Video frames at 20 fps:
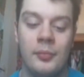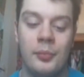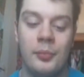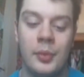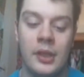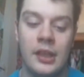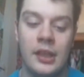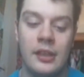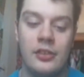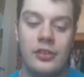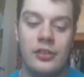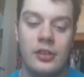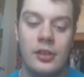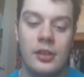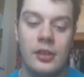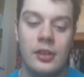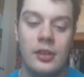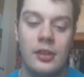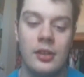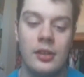But
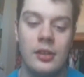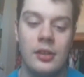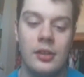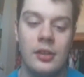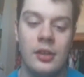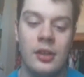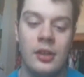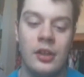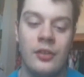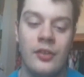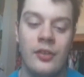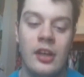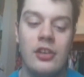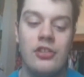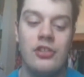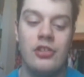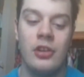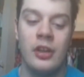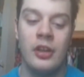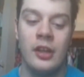
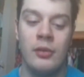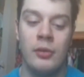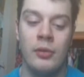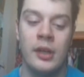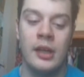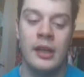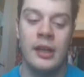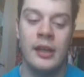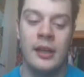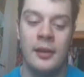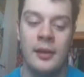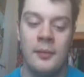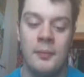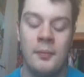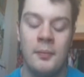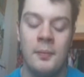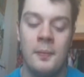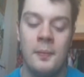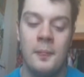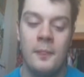eventually, when I
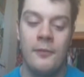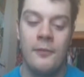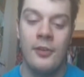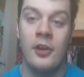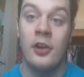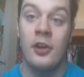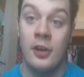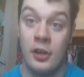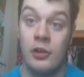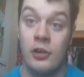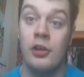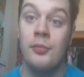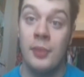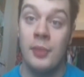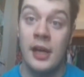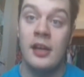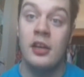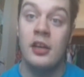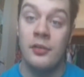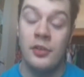found out I could
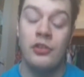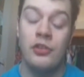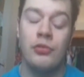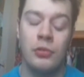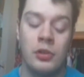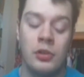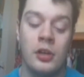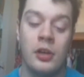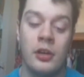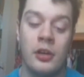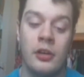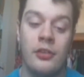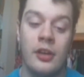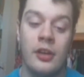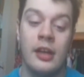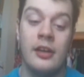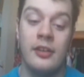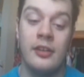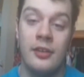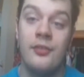buy individual cards,
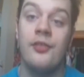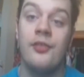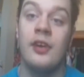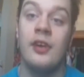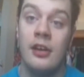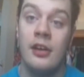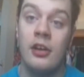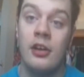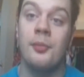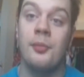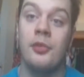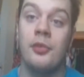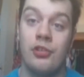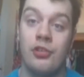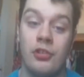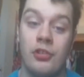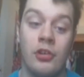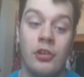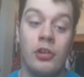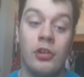I did find Dark
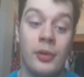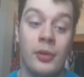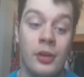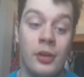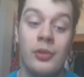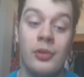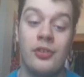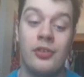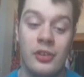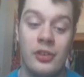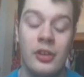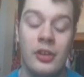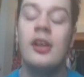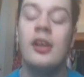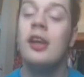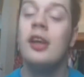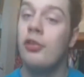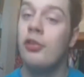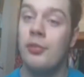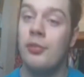Magician Girl, but it was
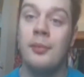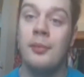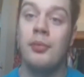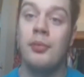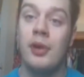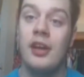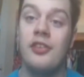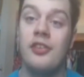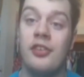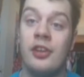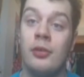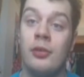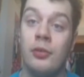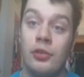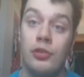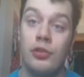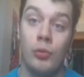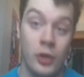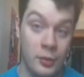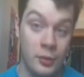a bit pricey. It
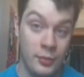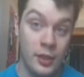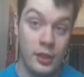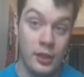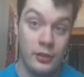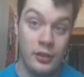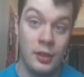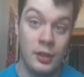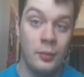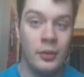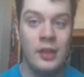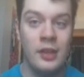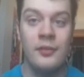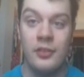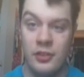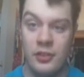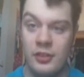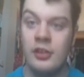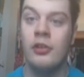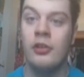was $20, and I believe
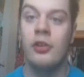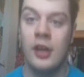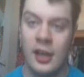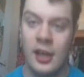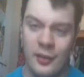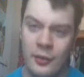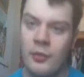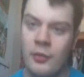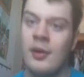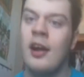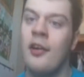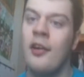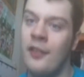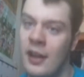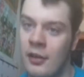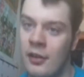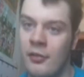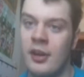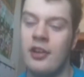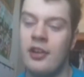it's still kind of around
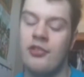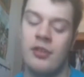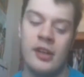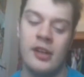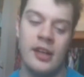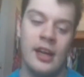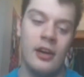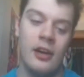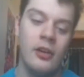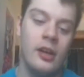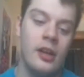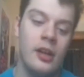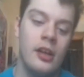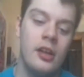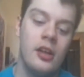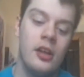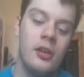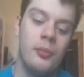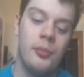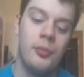that range right now.
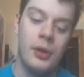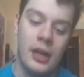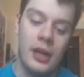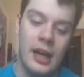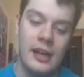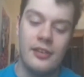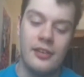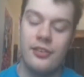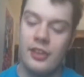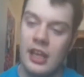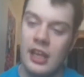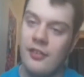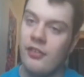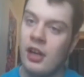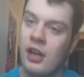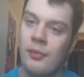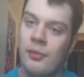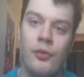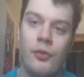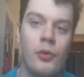But I
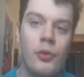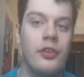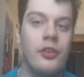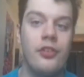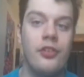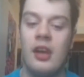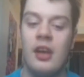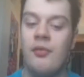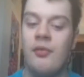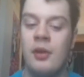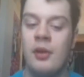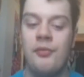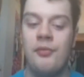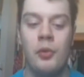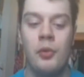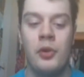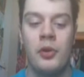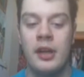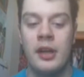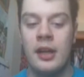saved up for it and saved up
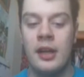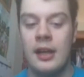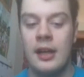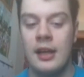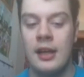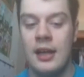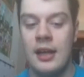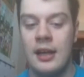for it, and I